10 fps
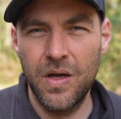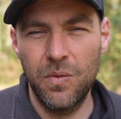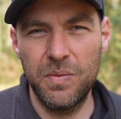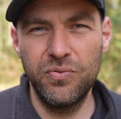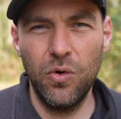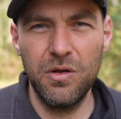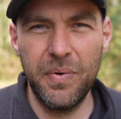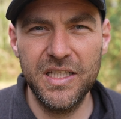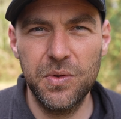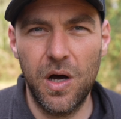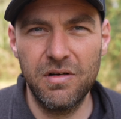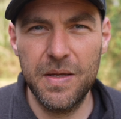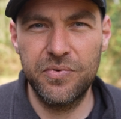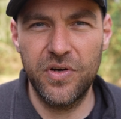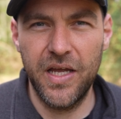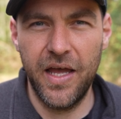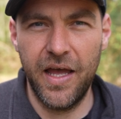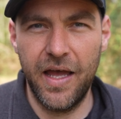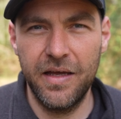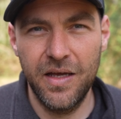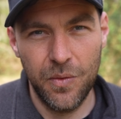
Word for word: We brought them back to our apiary here.